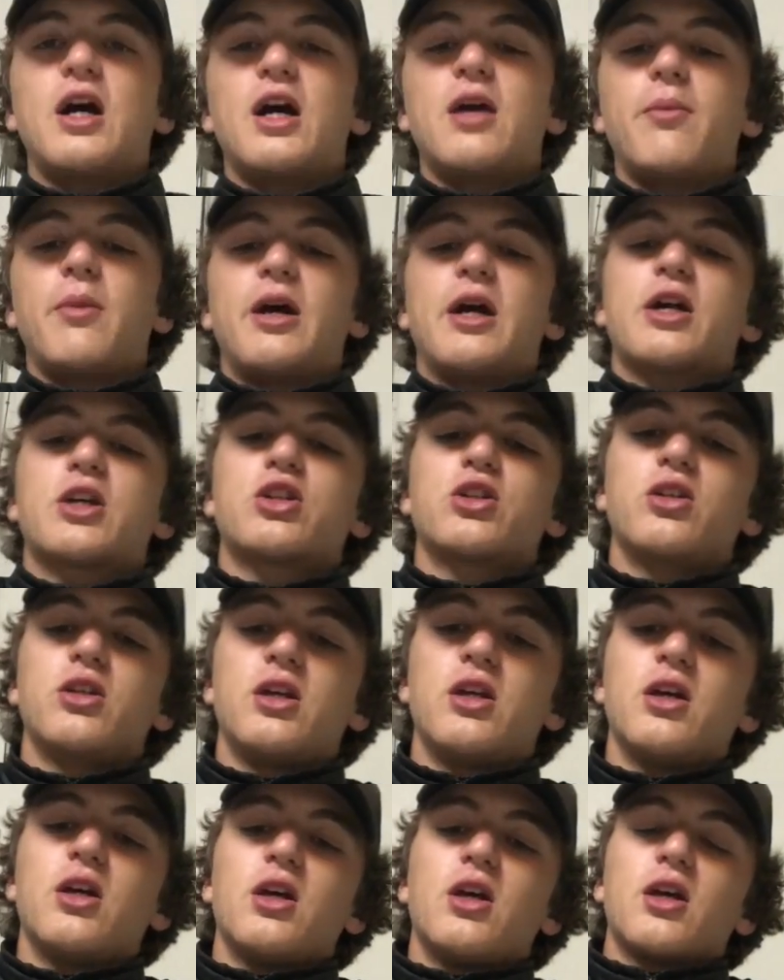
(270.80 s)
I'm
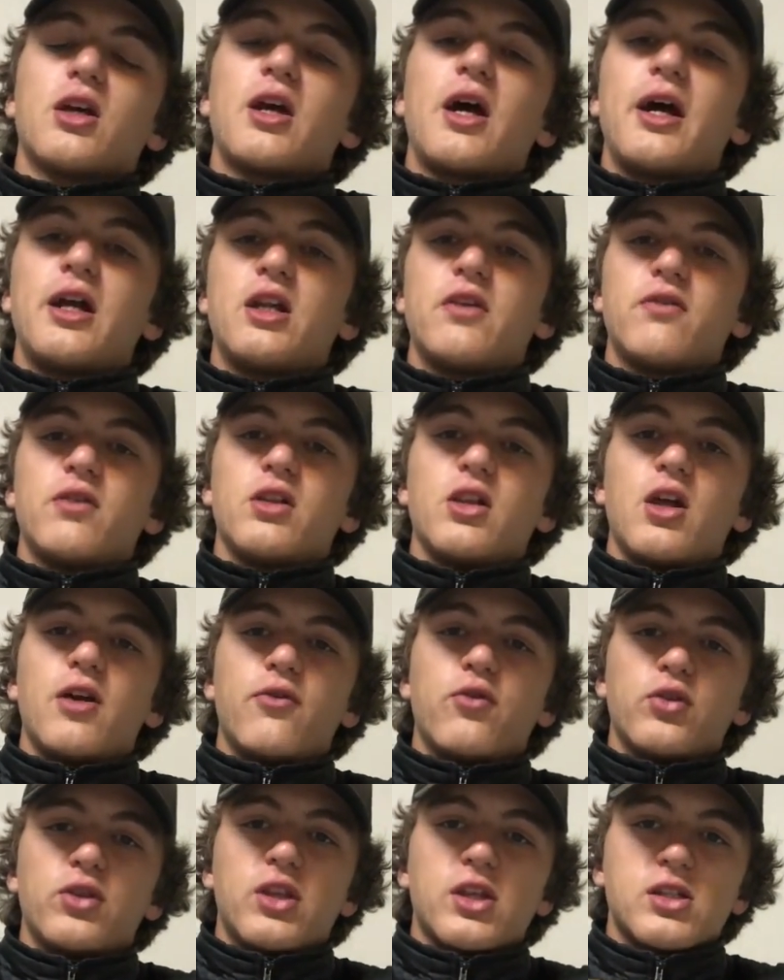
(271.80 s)
actually kind of in
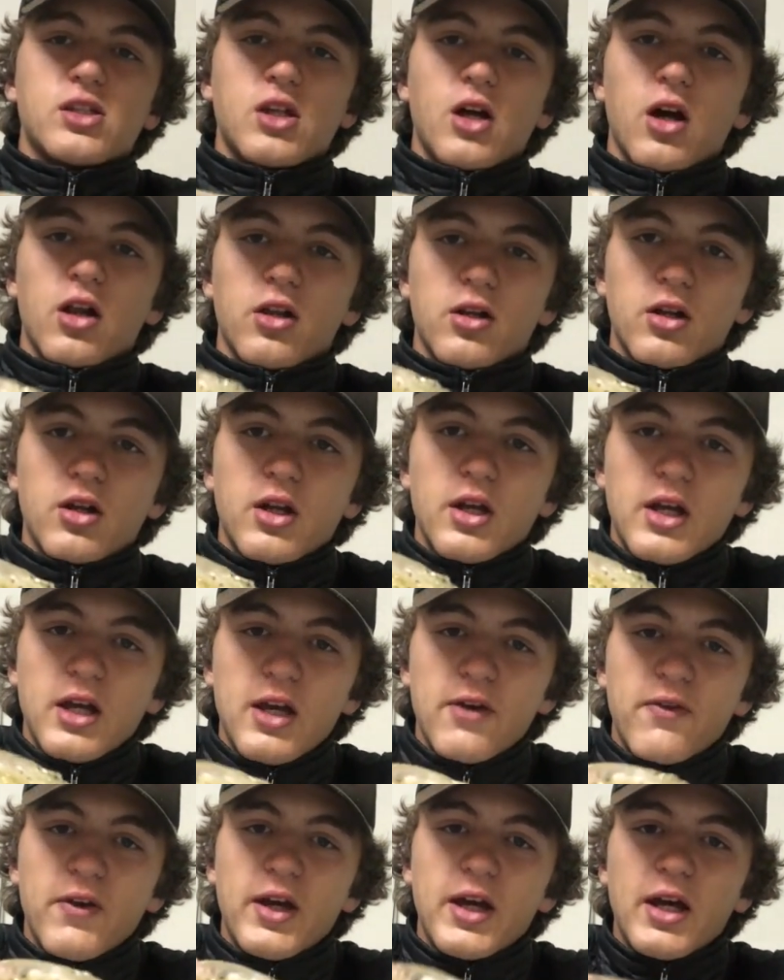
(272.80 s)
love with this color.
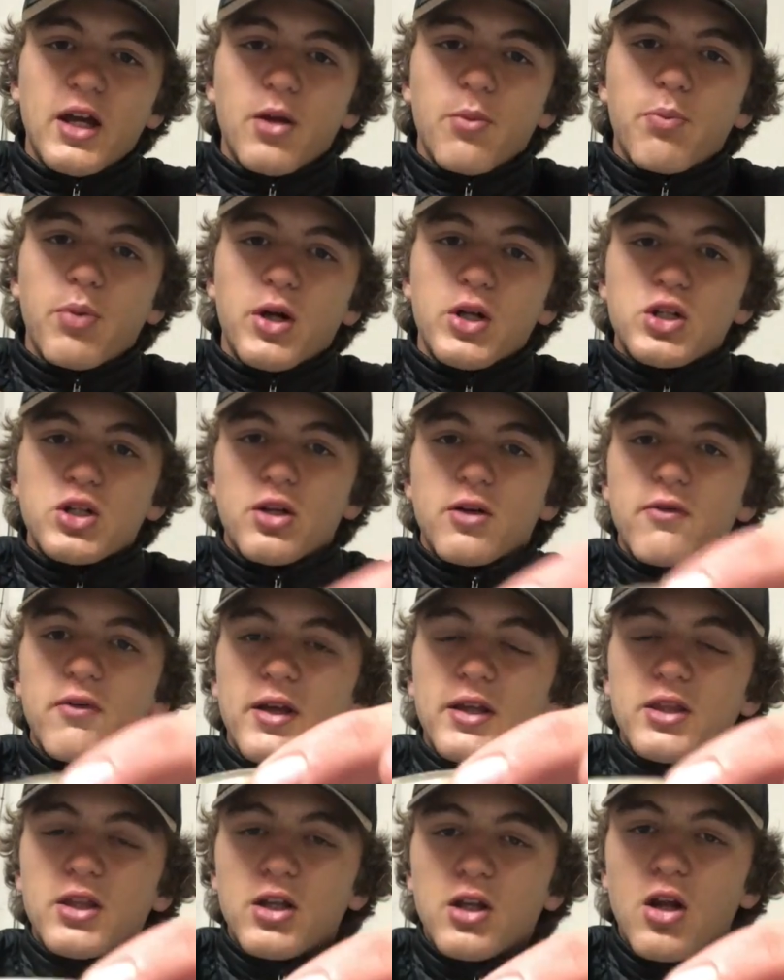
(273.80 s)
If I had a bunch of
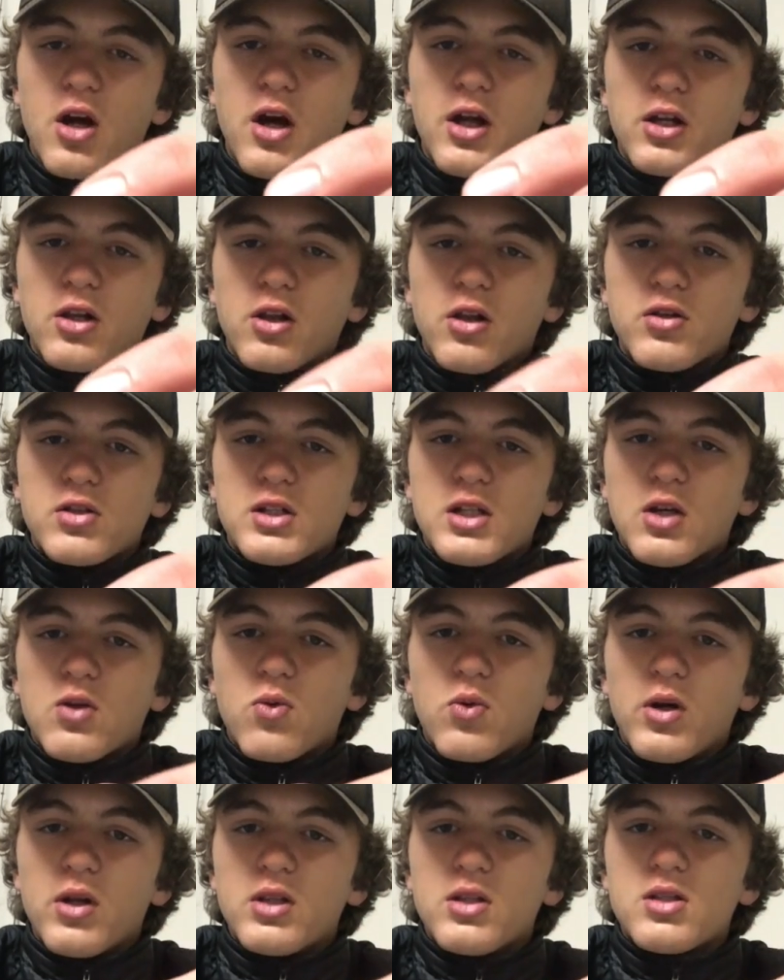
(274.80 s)
like the non-glow stick
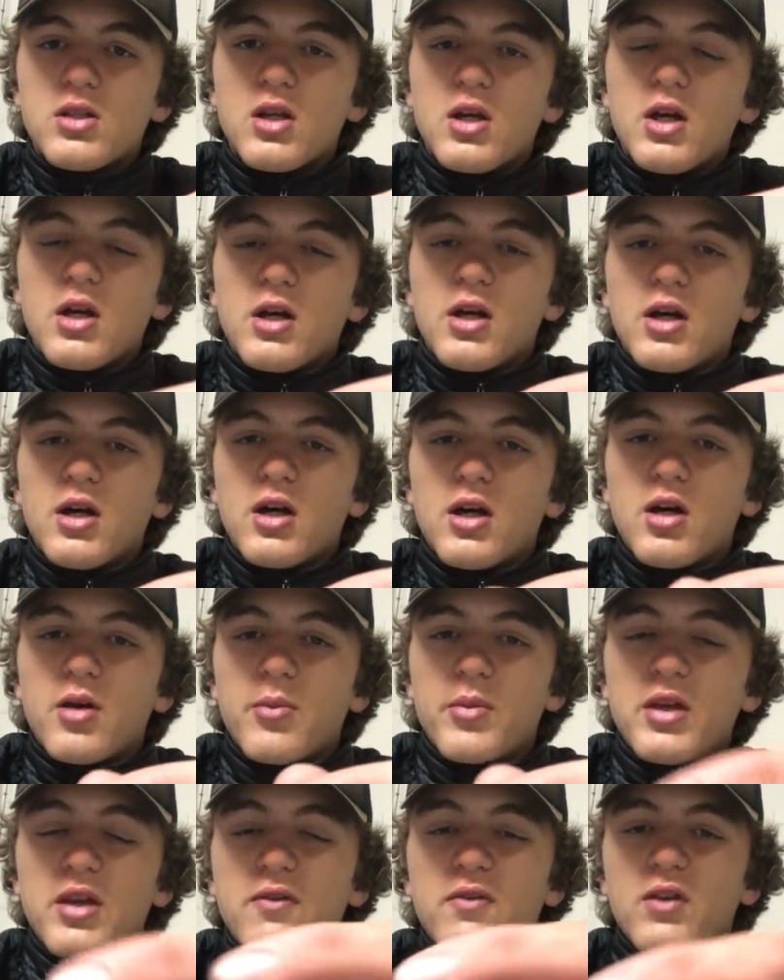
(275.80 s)
ones,
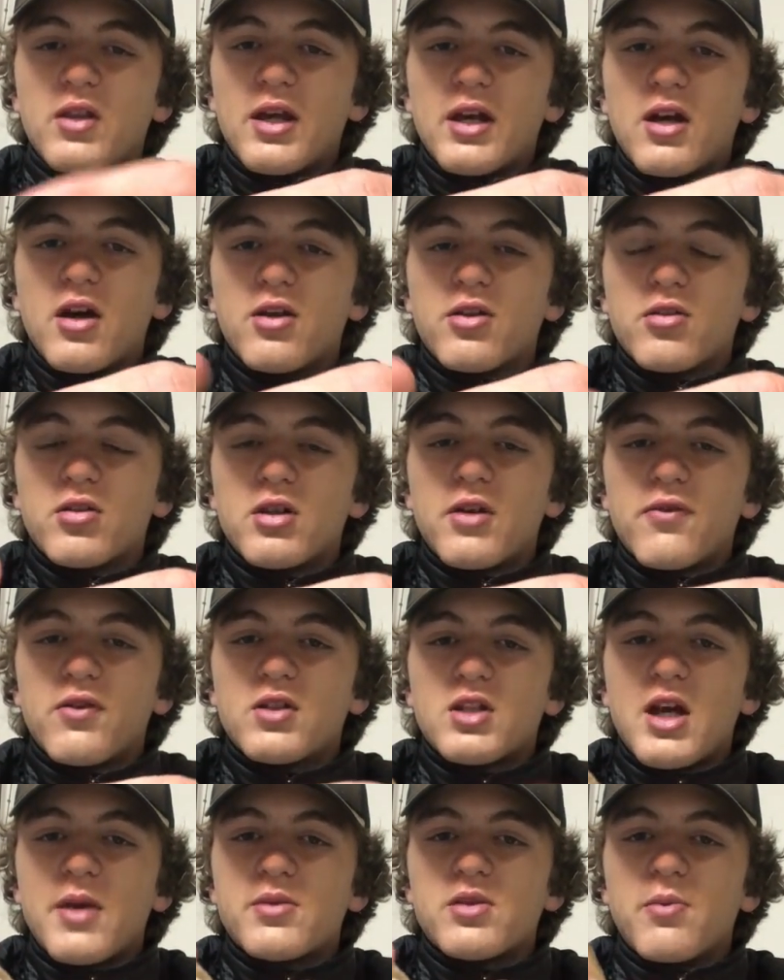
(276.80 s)
um, even like other
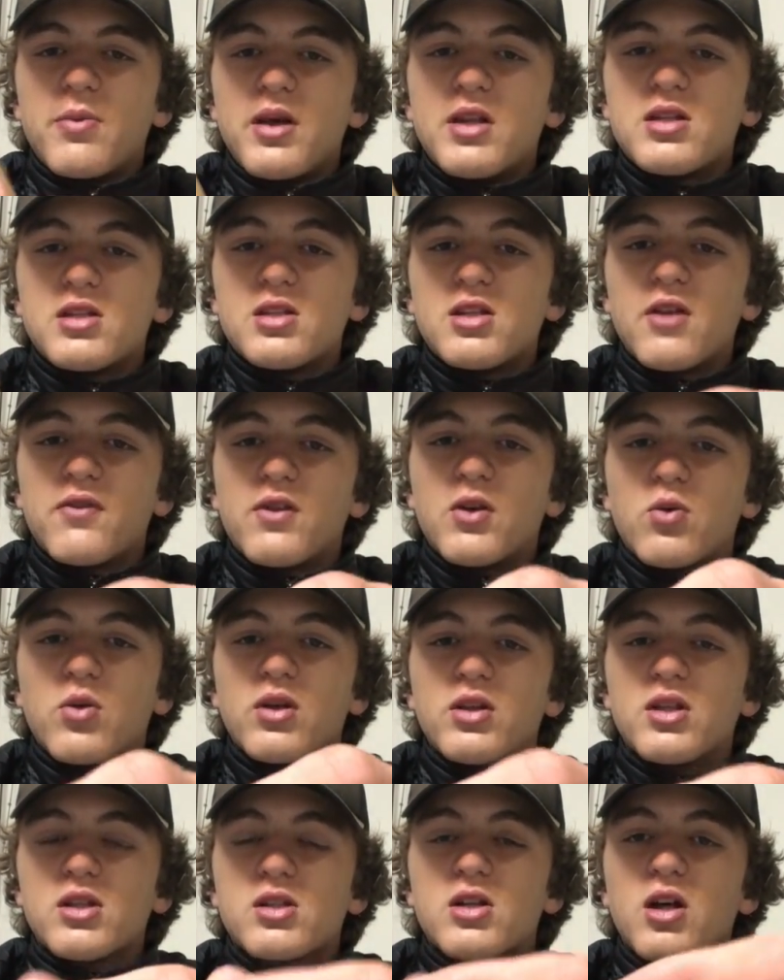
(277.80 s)
different types of baits and stuff that were
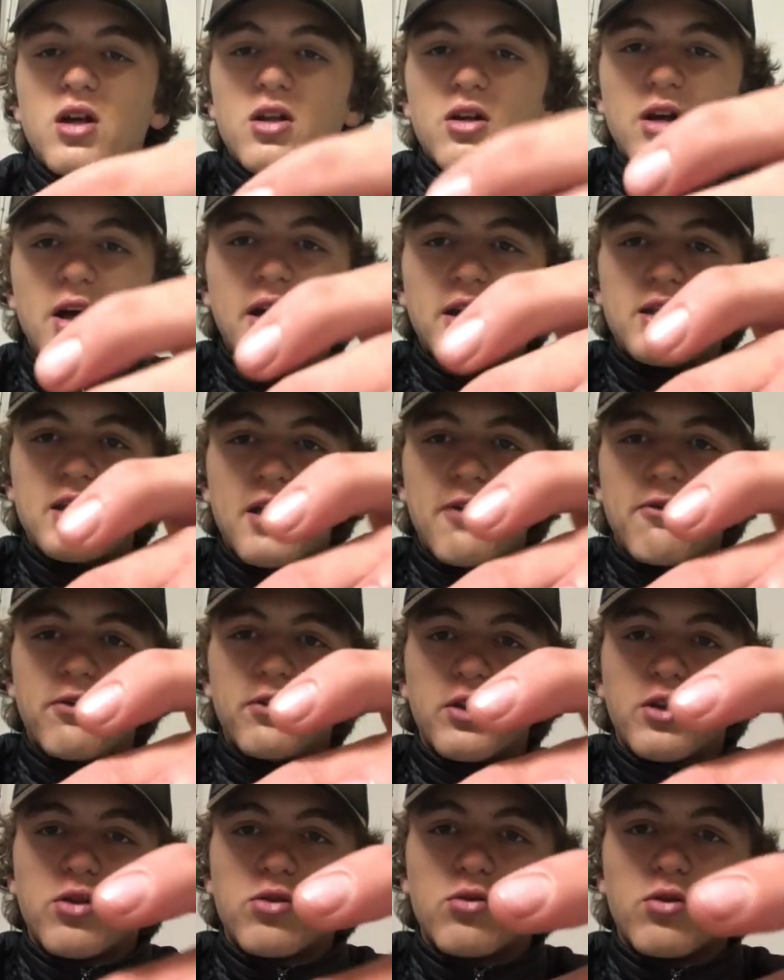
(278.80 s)
in this color, I
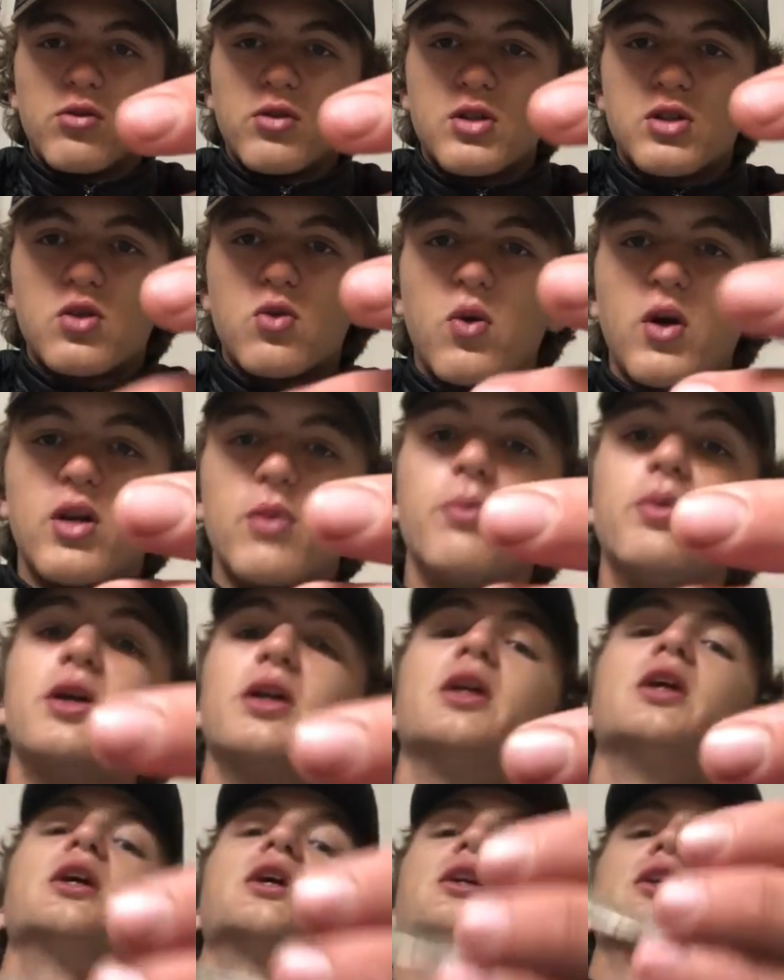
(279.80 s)
definitely throw this quite a
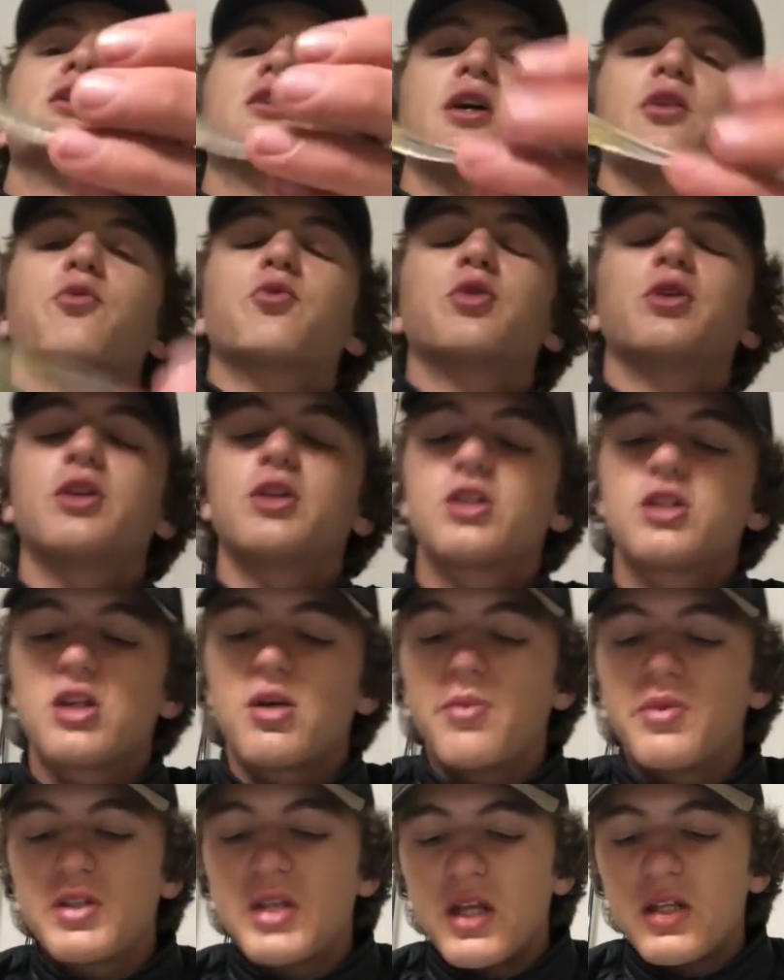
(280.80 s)
bit because that really just
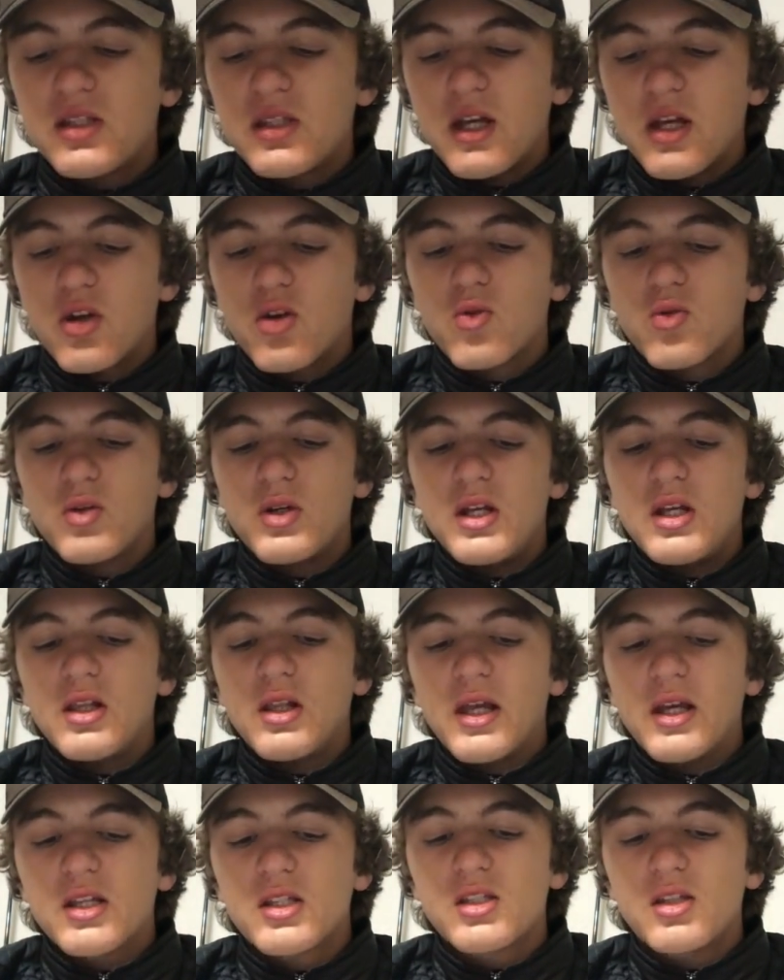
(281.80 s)
imitates that green,
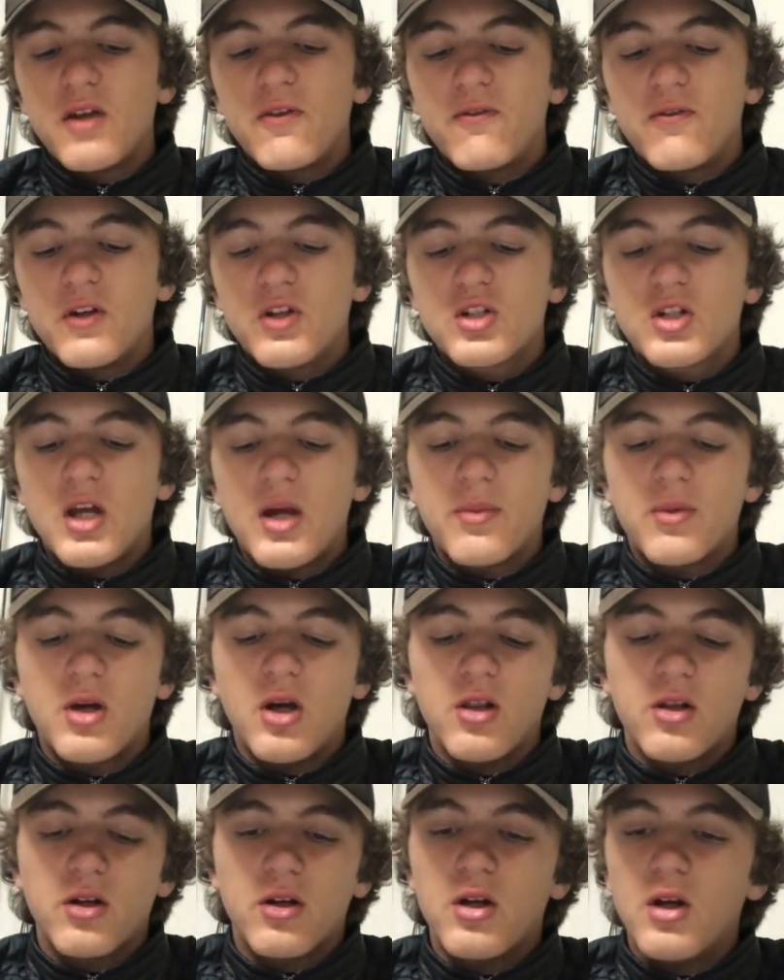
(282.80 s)
like sunfish type
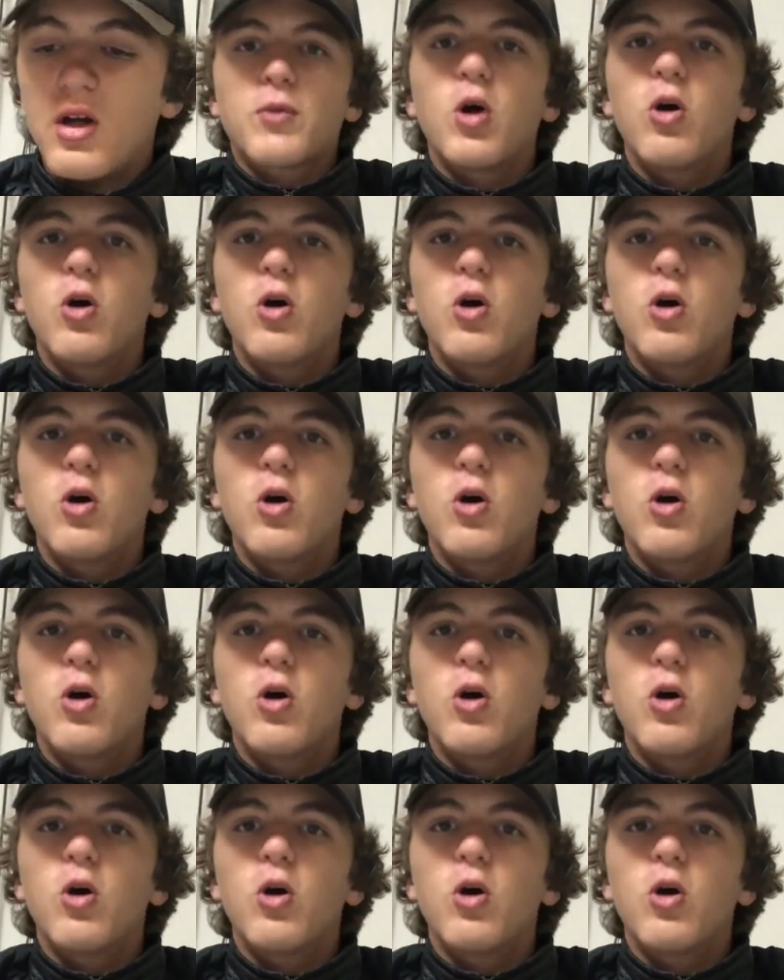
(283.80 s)
color.